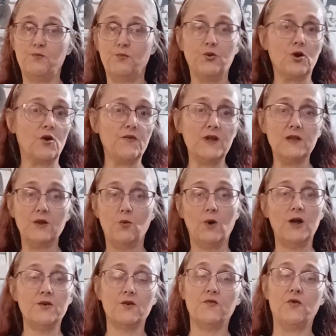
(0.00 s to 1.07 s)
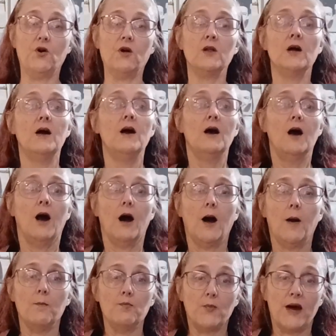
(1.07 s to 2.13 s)
perfectly wonderful.
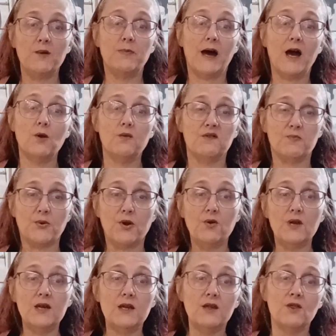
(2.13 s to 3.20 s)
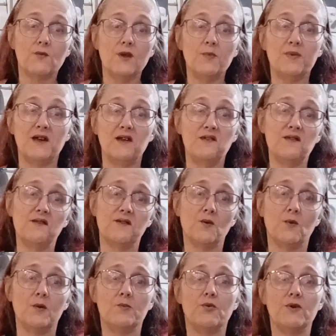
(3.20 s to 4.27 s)
My back was broken in 3 places at
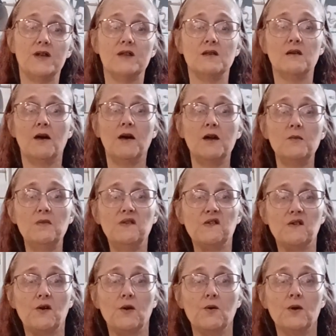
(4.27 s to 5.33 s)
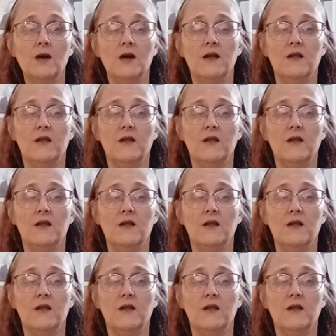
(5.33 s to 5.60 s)
one point in time, so